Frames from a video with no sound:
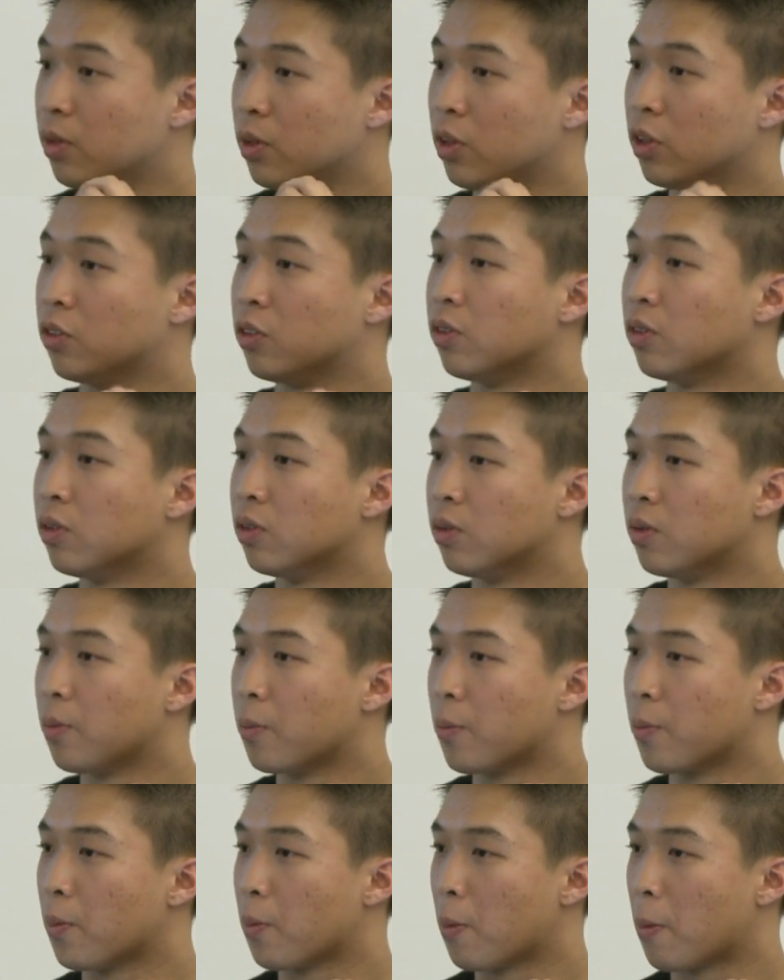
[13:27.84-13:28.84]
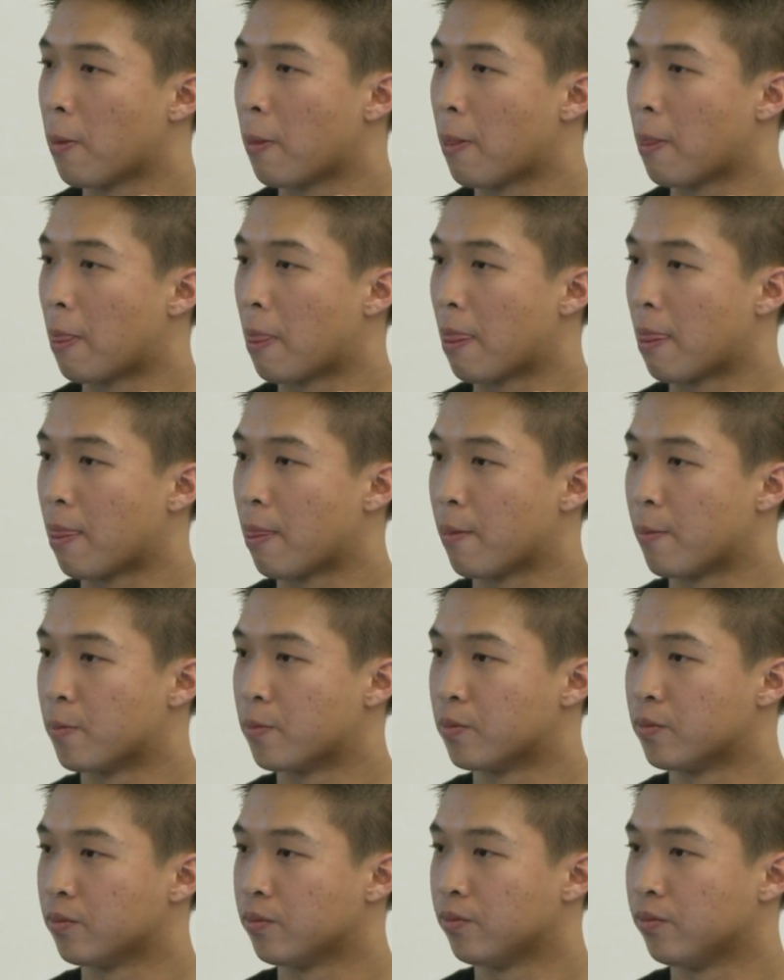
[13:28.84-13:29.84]
Are we assuming it's an
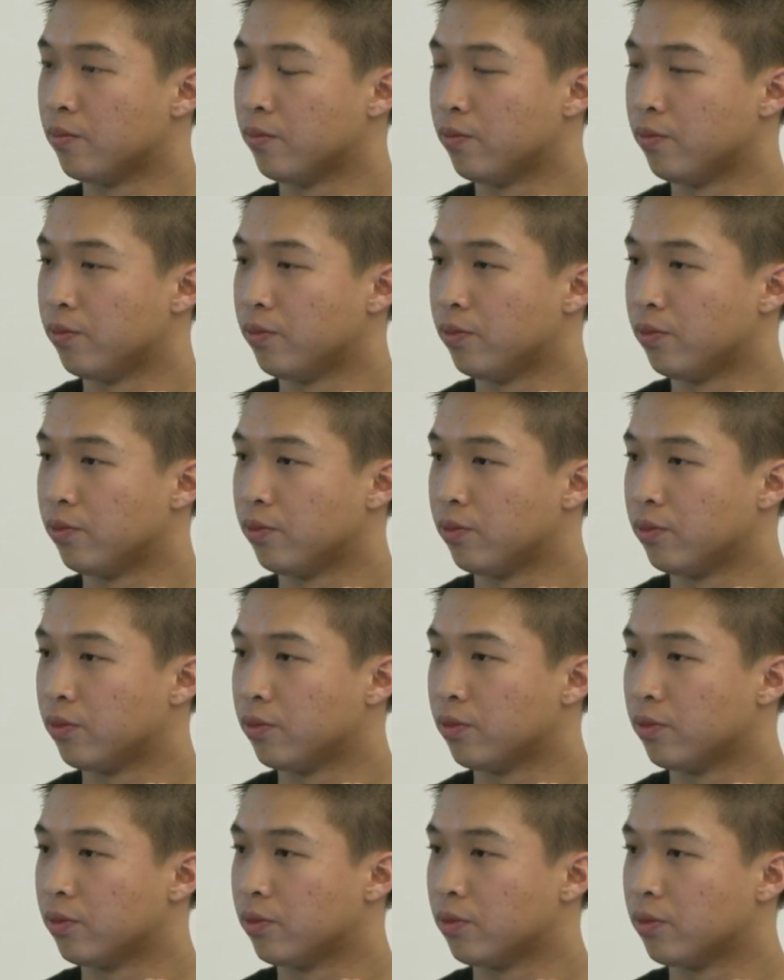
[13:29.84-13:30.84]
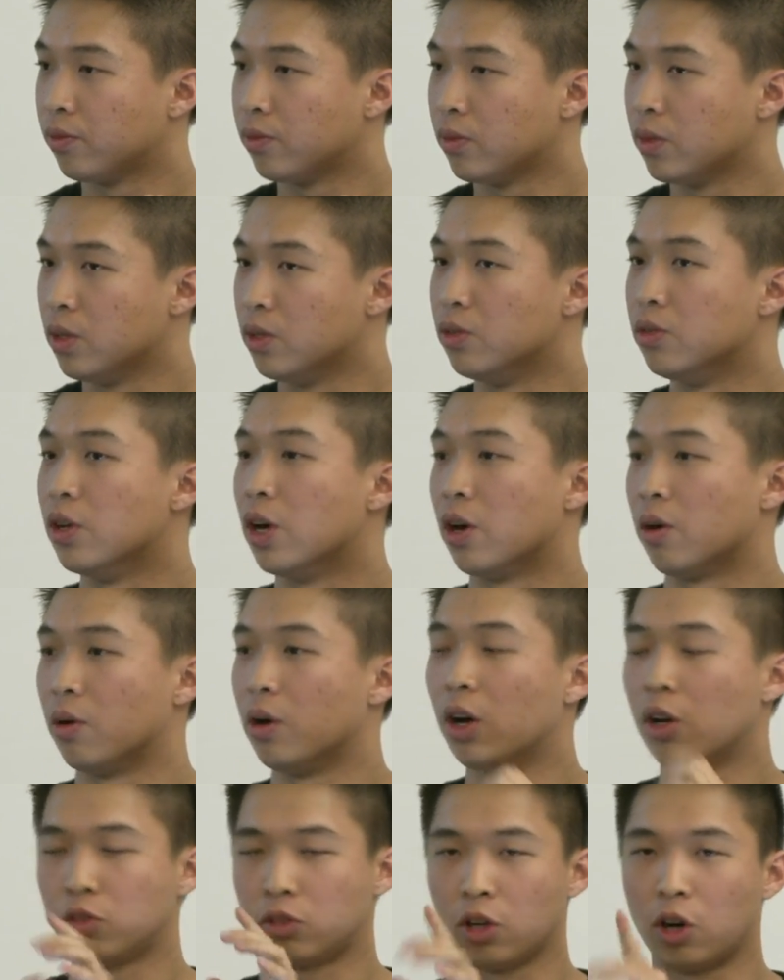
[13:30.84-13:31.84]
array of unique numbers? No.
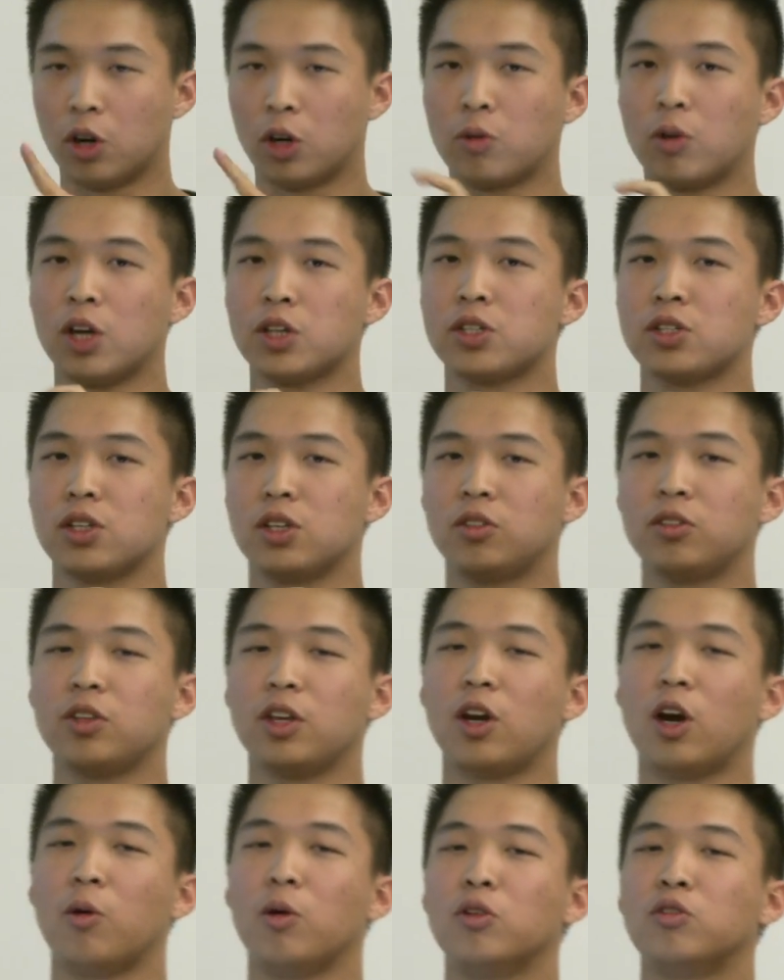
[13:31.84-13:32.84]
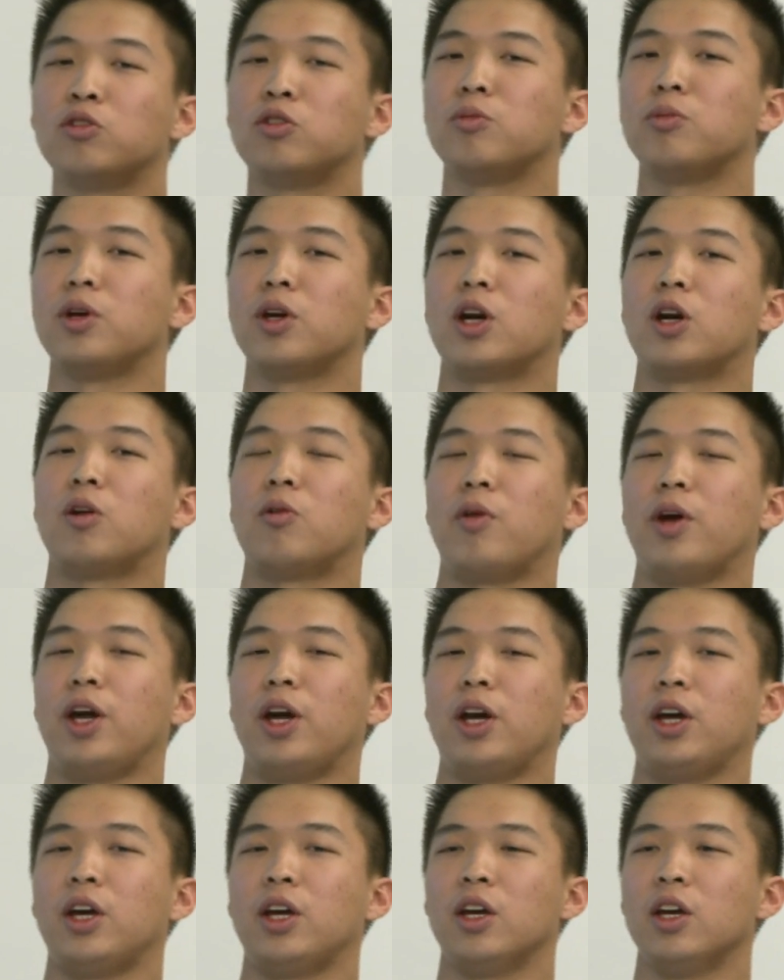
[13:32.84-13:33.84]
So her question is, are we assuming our
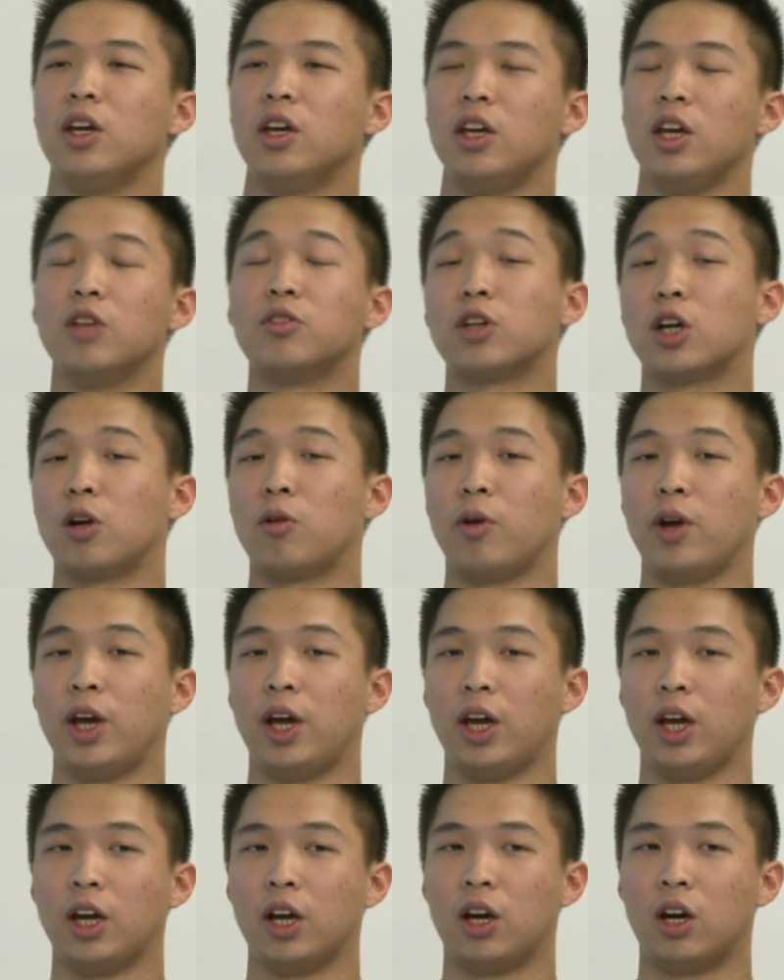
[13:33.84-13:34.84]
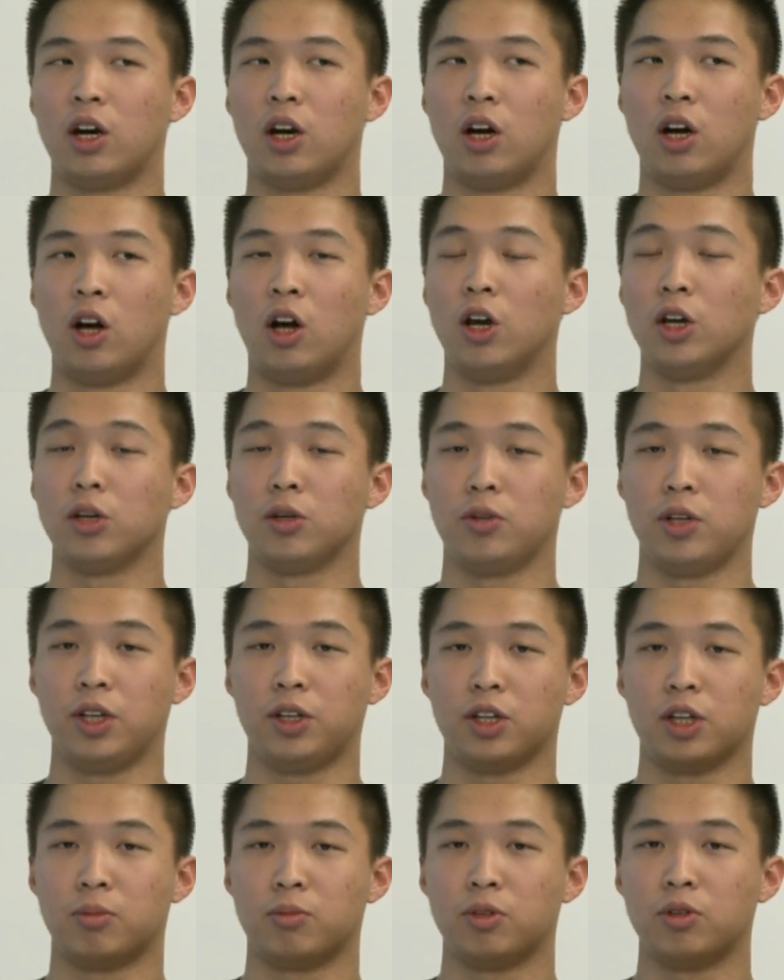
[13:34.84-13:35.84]
array, is our array all
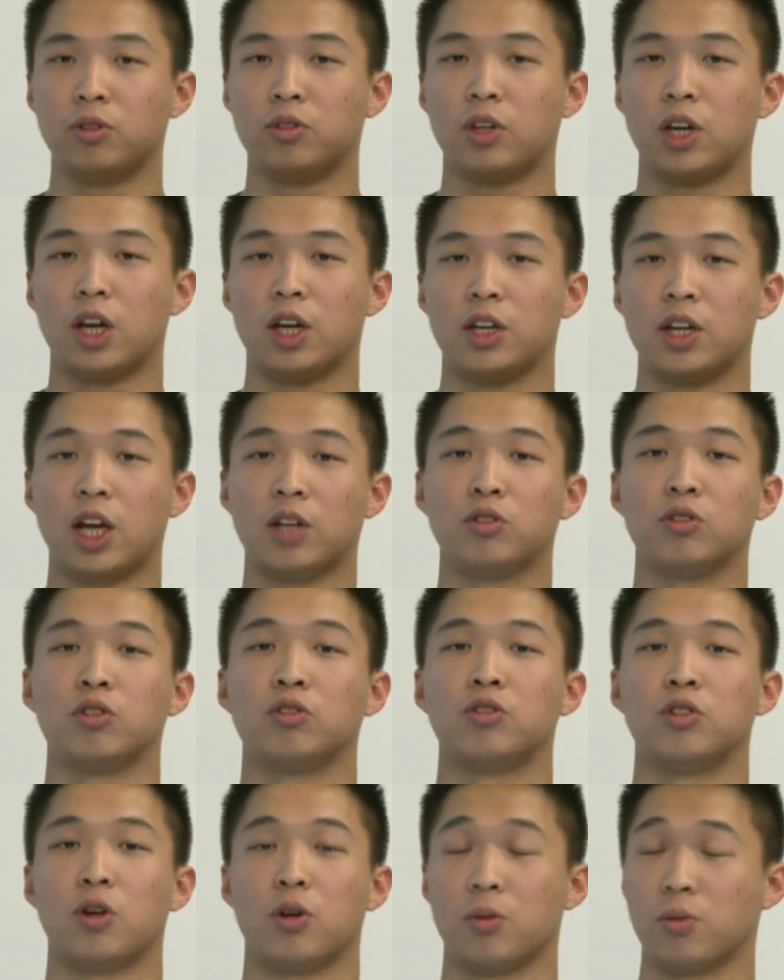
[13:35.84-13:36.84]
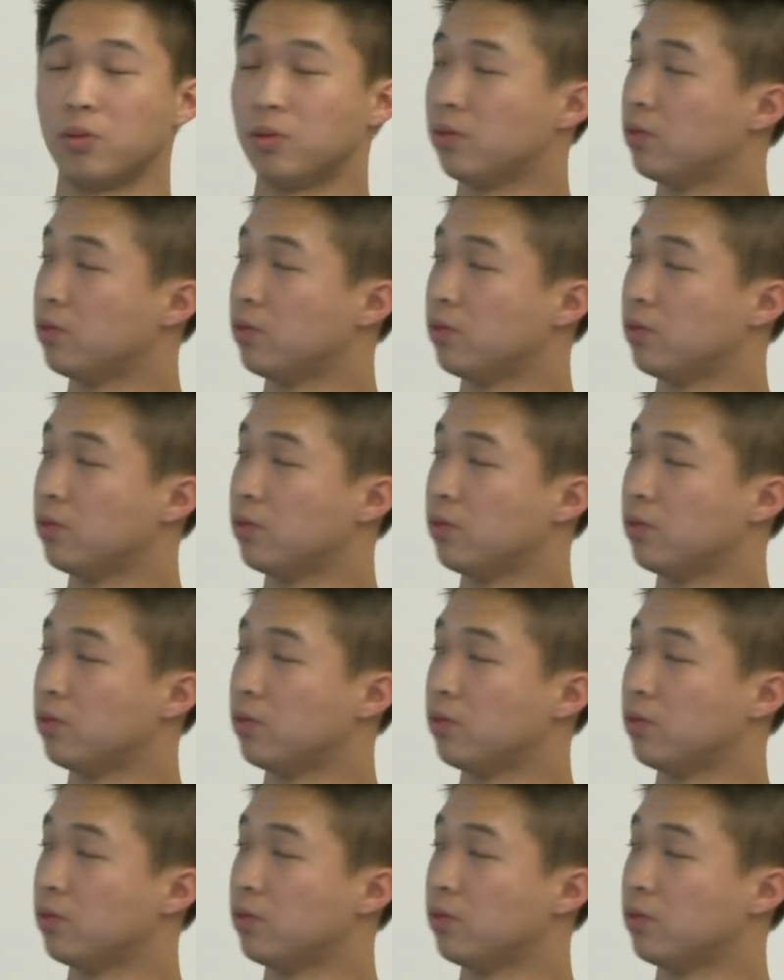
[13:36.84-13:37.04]
unique numbers? And the answer is no.